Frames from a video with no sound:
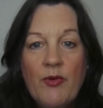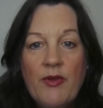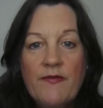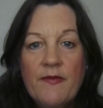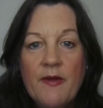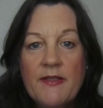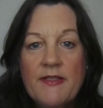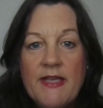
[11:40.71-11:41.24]
We've
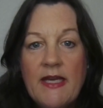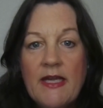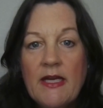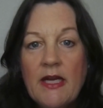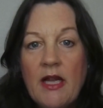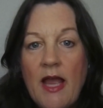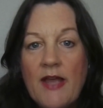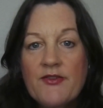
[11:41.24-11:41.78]
taken a
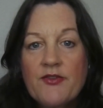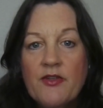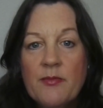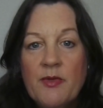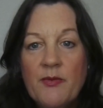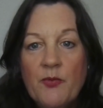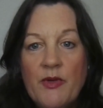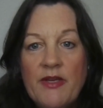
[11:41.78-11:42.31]
classroom
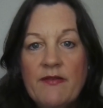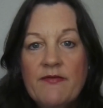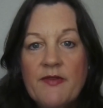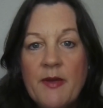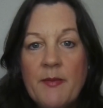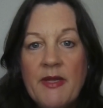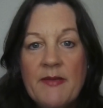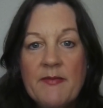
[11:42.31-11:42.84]
and we've
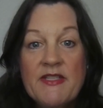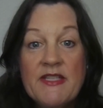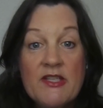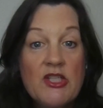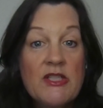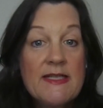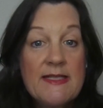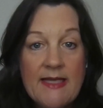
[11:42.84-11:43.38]

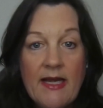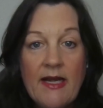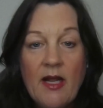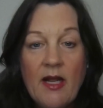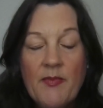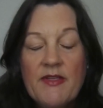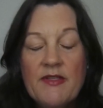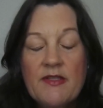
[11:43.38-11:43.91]
essentially set it
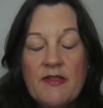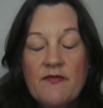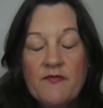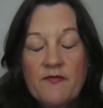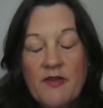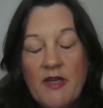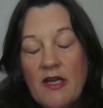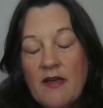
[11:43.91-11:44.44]
up as
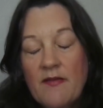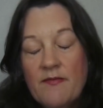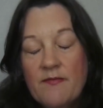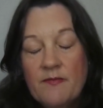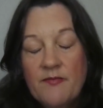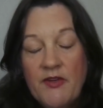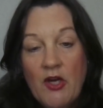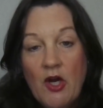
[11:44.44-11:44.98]
a
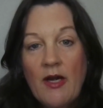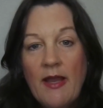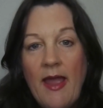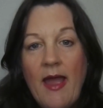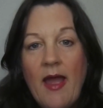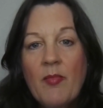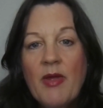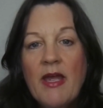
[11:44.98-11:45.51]
VR
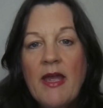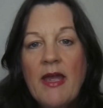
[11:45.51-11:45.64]
lab.